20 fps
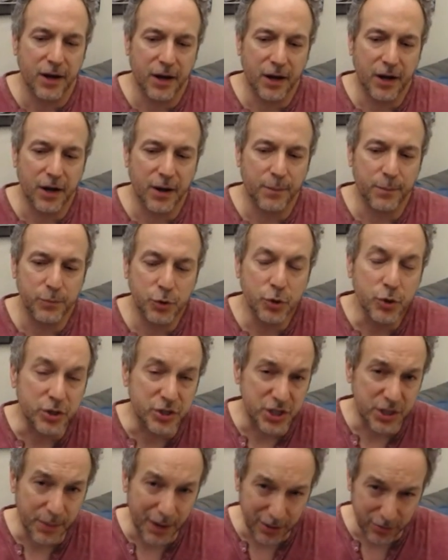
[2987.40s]
um, you can
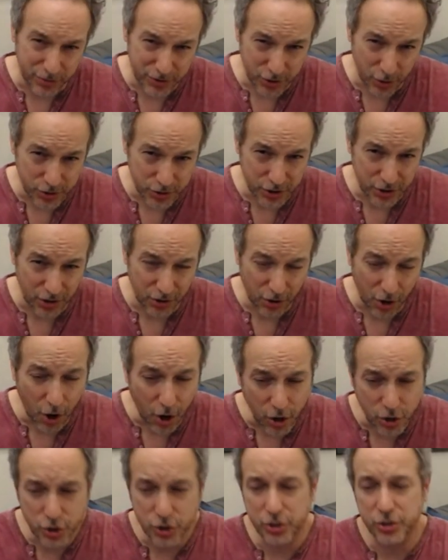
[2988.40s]
see by the results in our
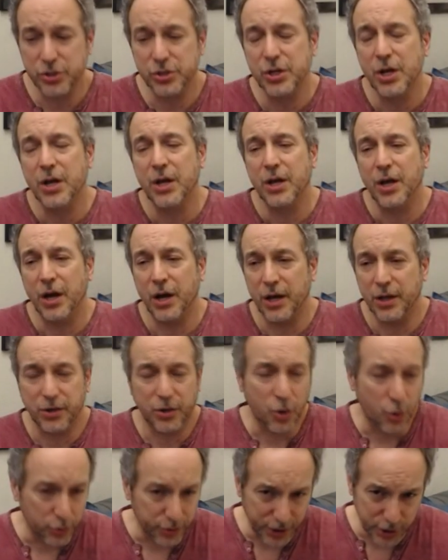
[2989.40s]
auctions, uh, the
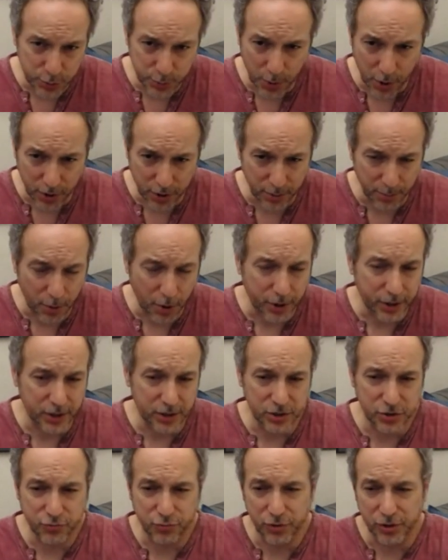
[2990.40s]
golden age part of the market
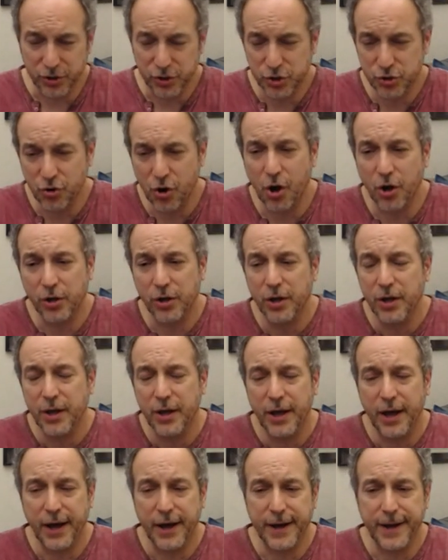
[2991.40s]
is really strong.
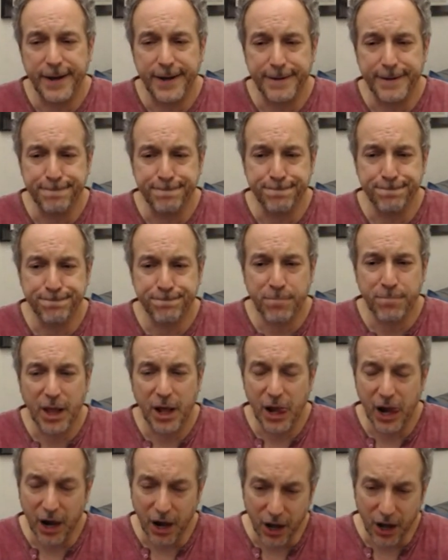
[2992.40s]
Um,
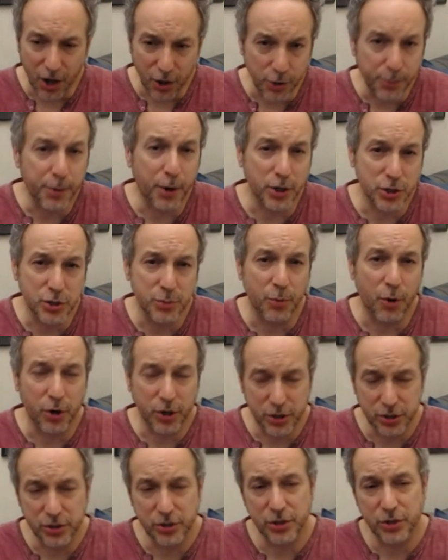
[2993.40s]
uh, other parts of the
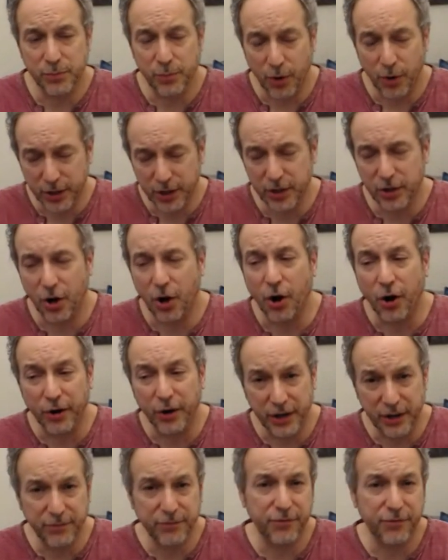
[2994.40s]
market market are
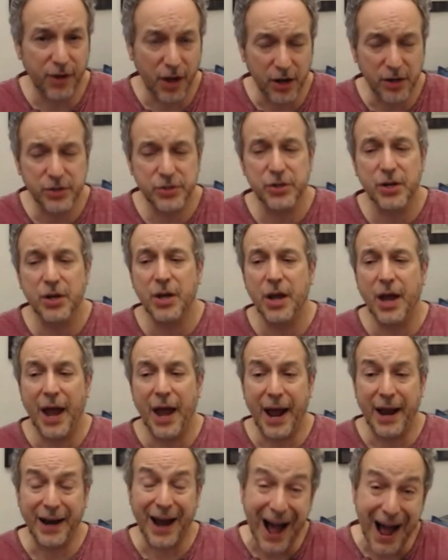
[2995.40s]
in flux.
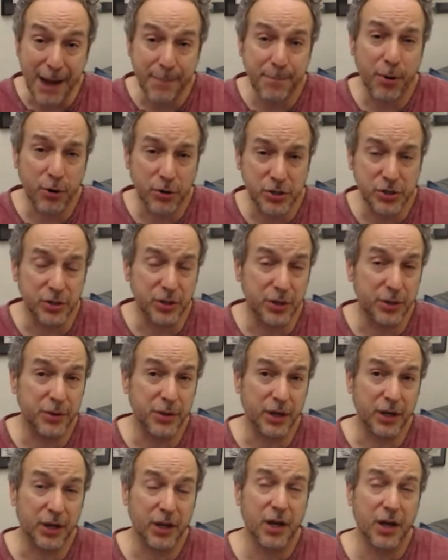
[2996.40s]
And I personally
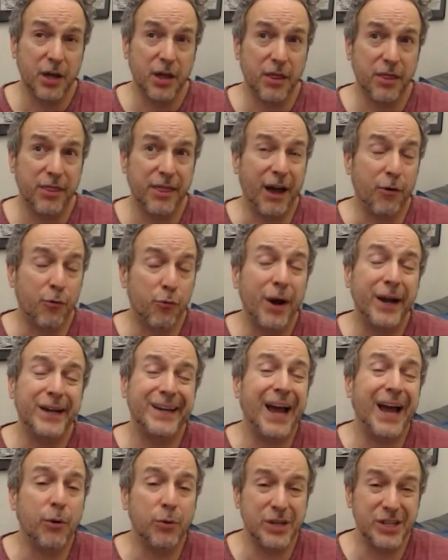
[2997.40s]
think that right
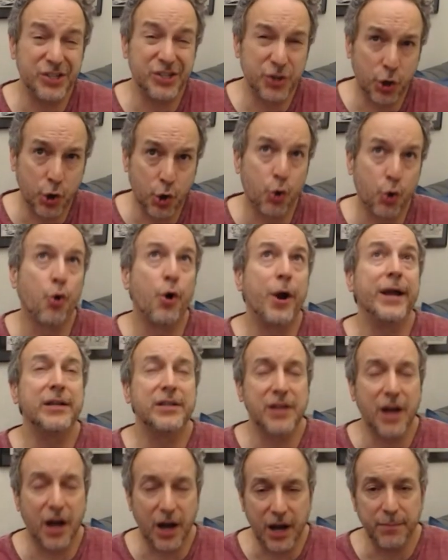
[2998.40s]
now is a great
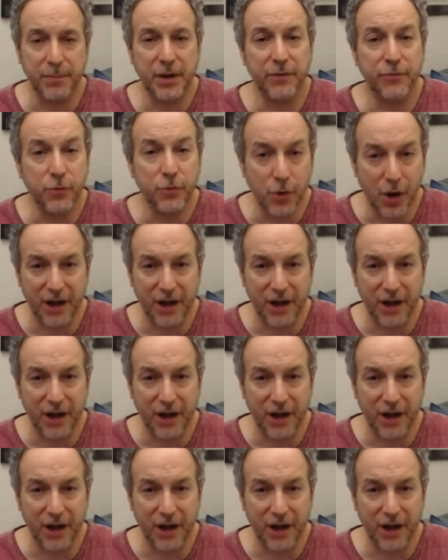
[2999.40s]
time if you